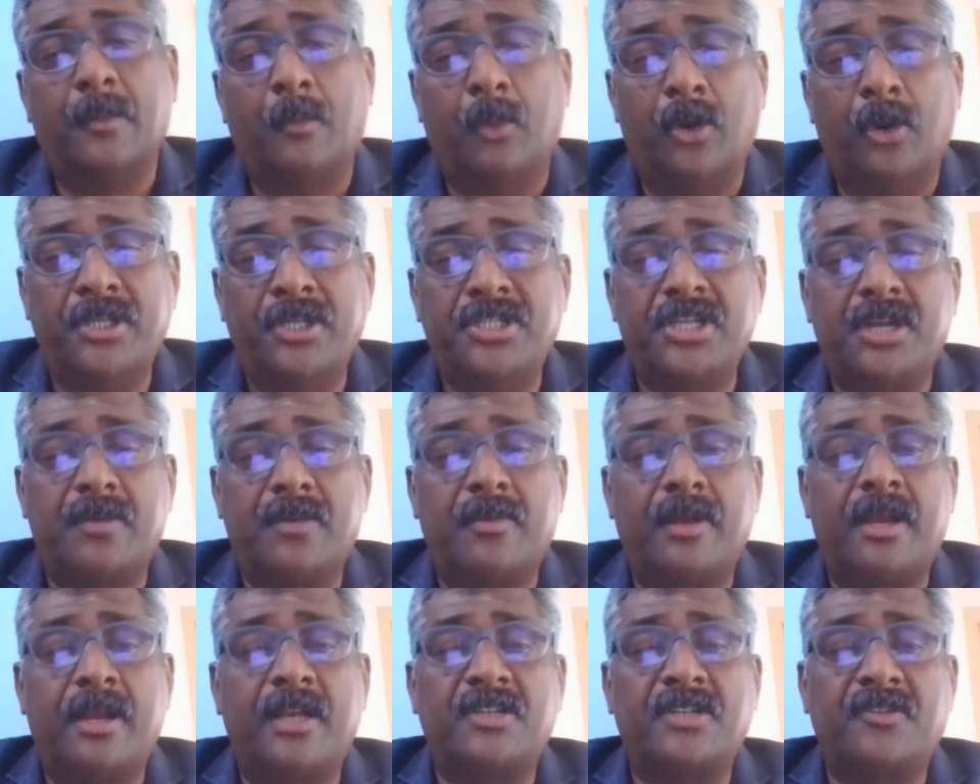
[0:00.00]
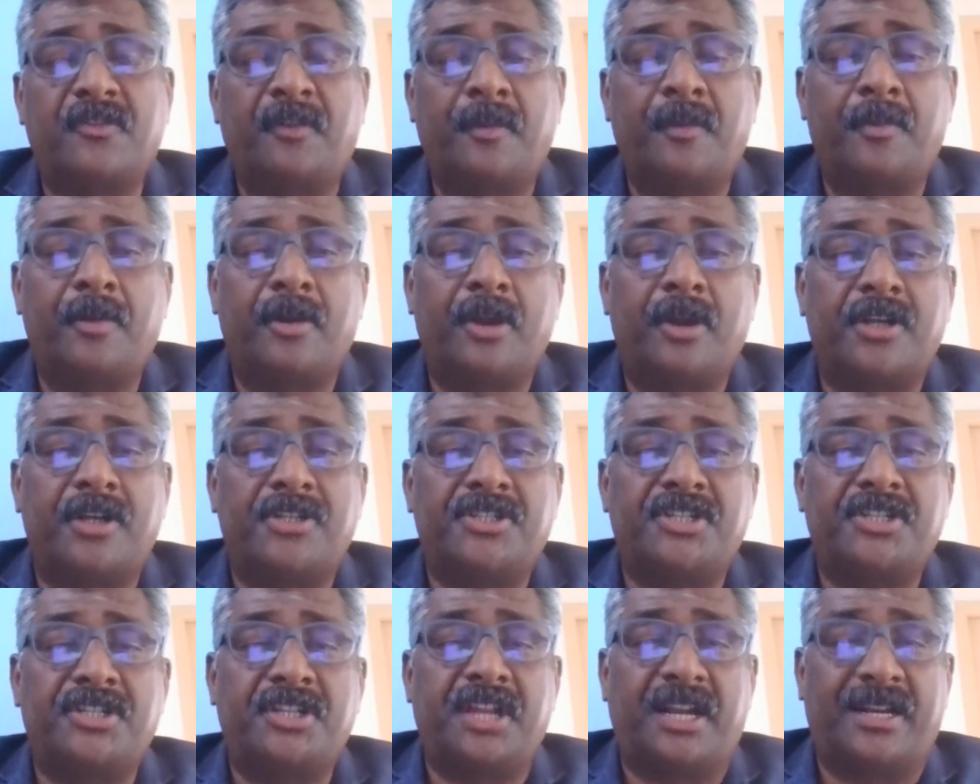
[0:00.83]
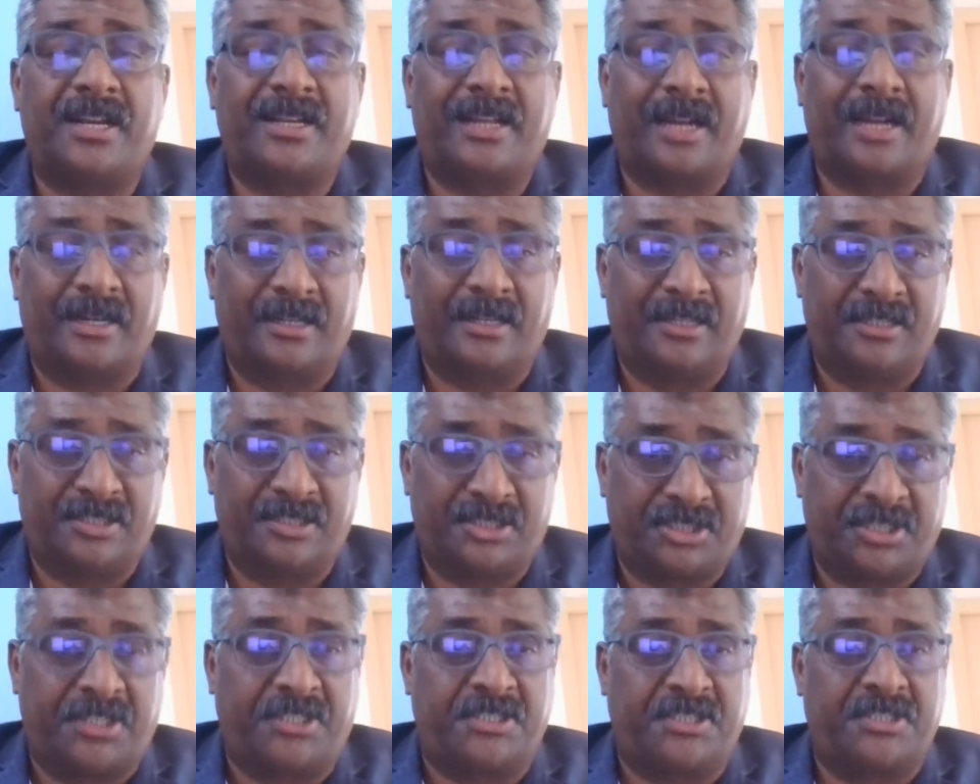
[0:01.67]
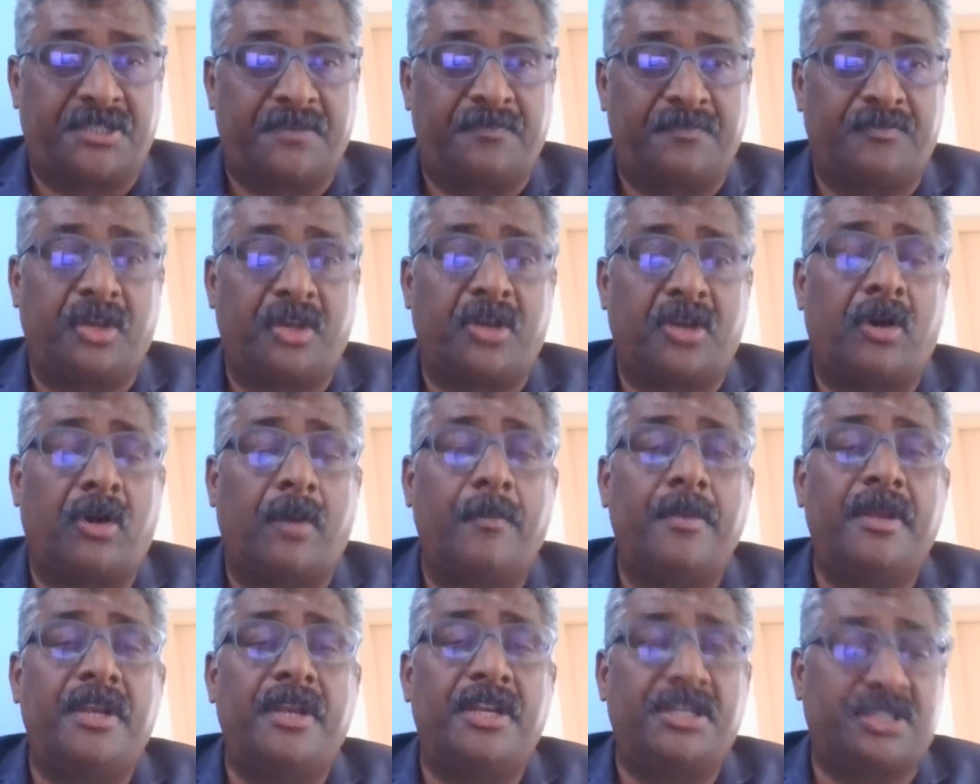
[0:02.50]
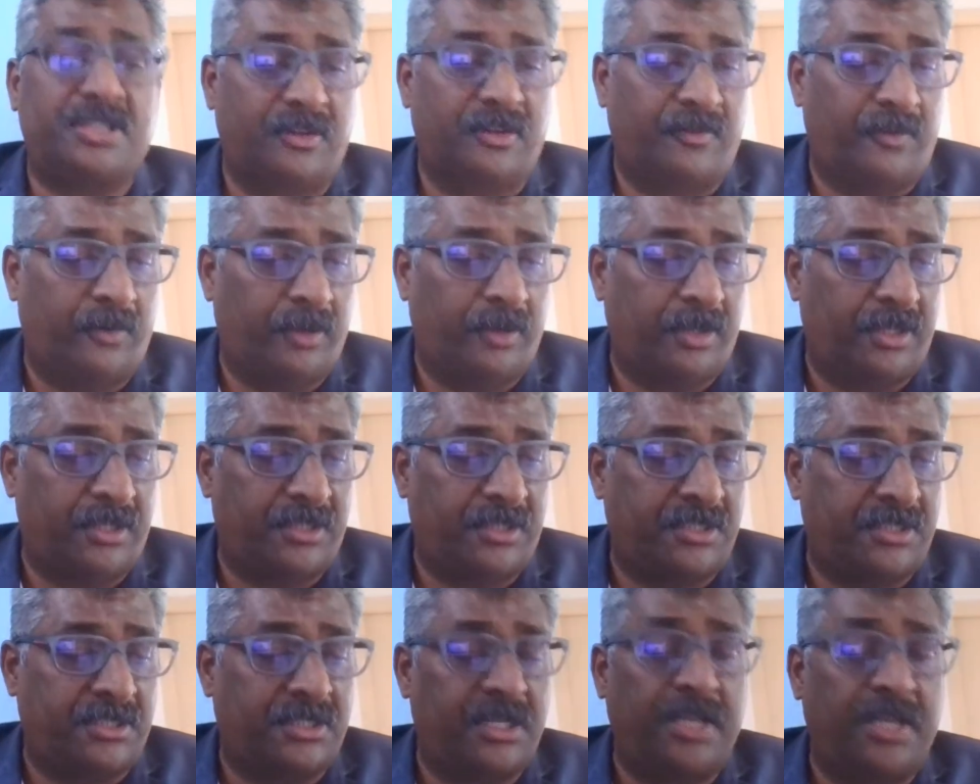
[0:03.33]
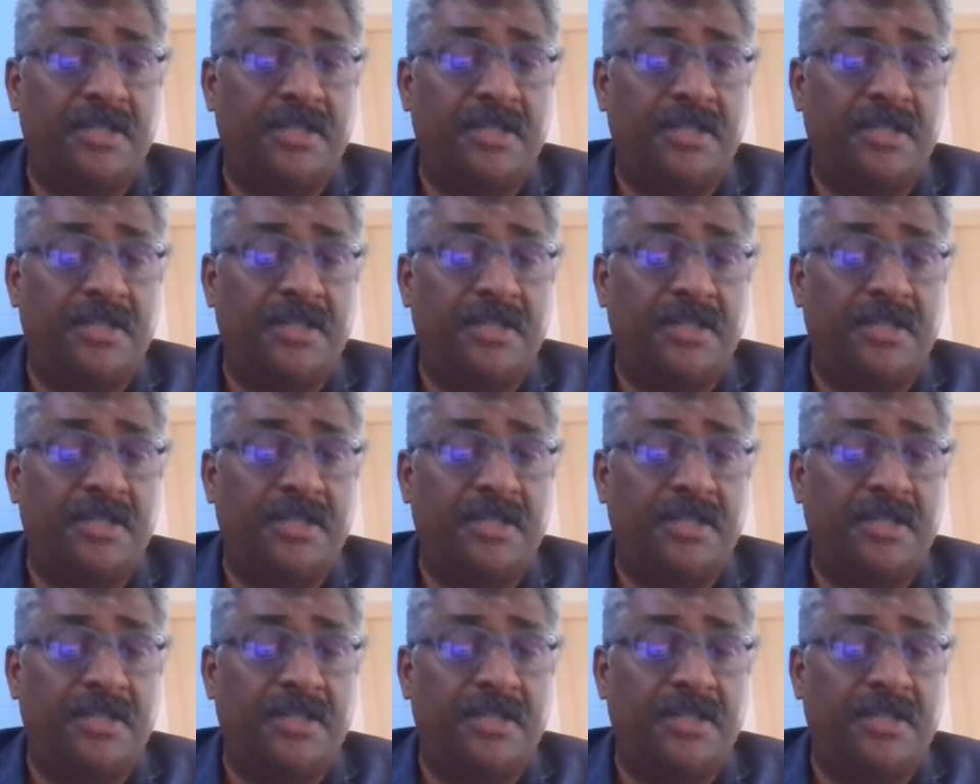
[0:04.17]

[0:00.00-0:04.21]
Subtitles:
Bollinger Bands, Fibonacci, and candlesticks, the combination of all these things.